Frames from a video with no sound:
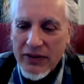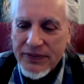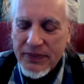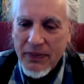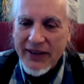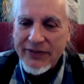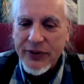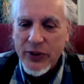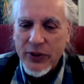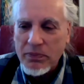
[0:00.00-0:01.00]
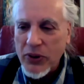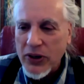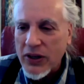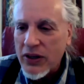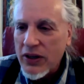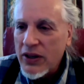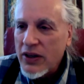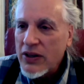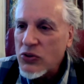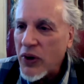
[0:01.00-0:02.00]
my first book,
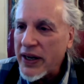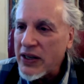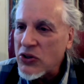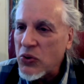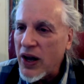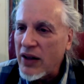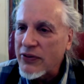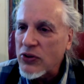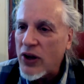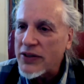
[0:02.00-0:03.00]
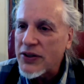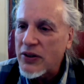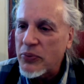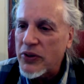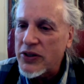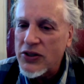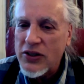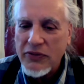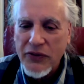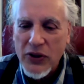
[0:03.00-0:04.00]
2012, Crossing the Bridge to the
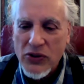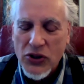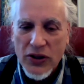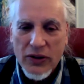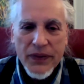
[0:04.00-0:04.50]
Future,